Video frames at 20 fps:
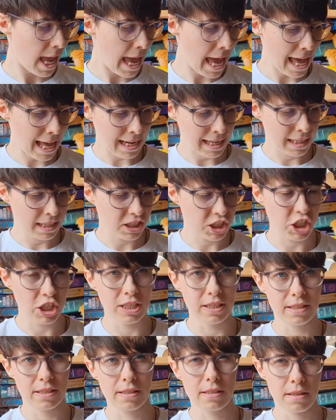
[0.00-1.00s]
Ellie,
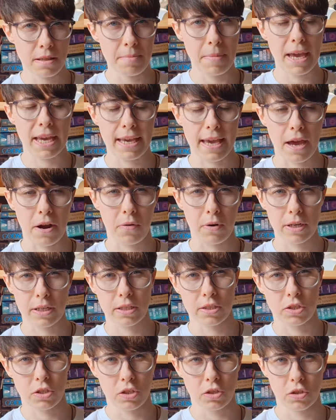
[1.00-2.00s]
she's the main
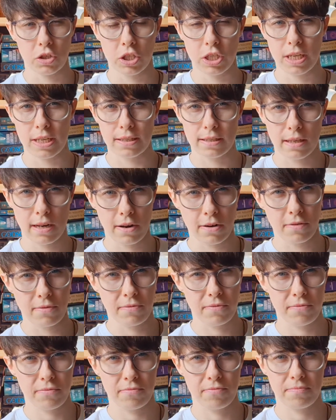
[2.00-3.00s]
character, so she has a lot
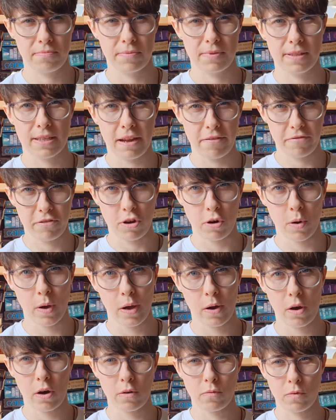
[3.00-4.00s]
of stuff
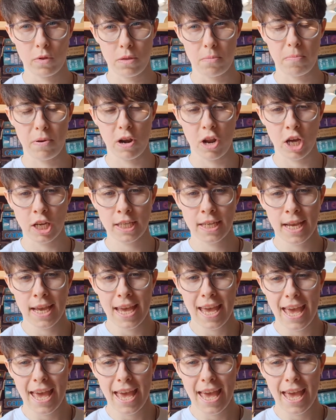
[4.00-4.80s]
going on with the plot,